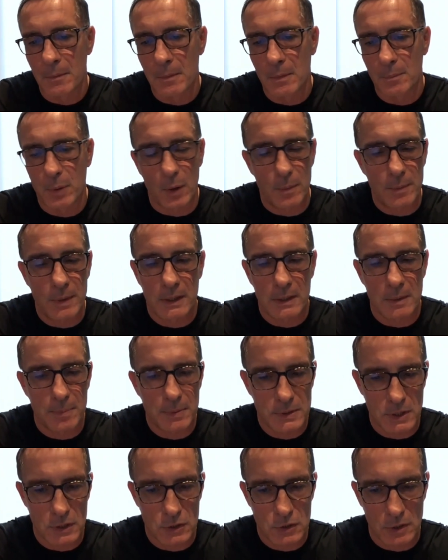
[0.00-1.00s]
put me in the
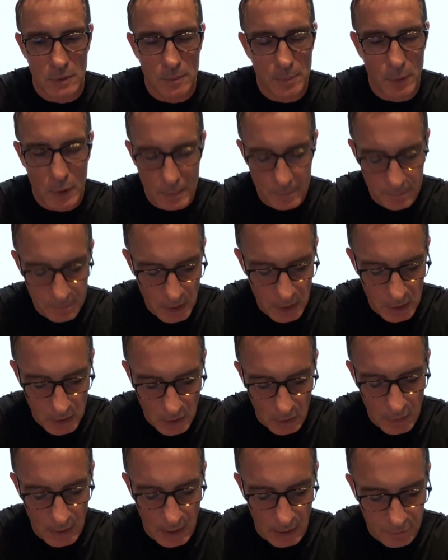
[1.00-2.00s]
position put you
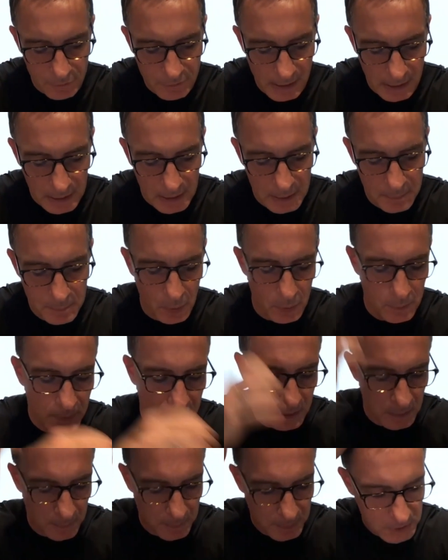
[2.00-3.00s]
know that frankly put me
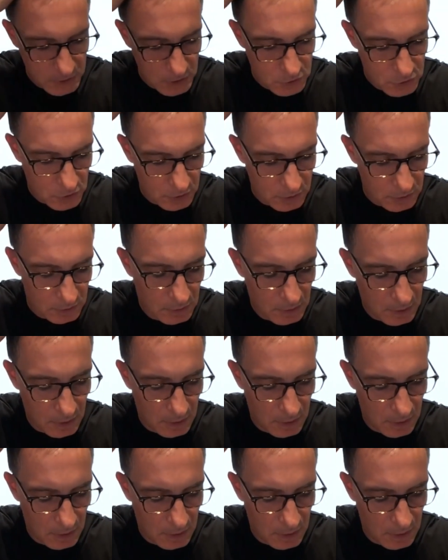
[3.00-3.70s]
in the position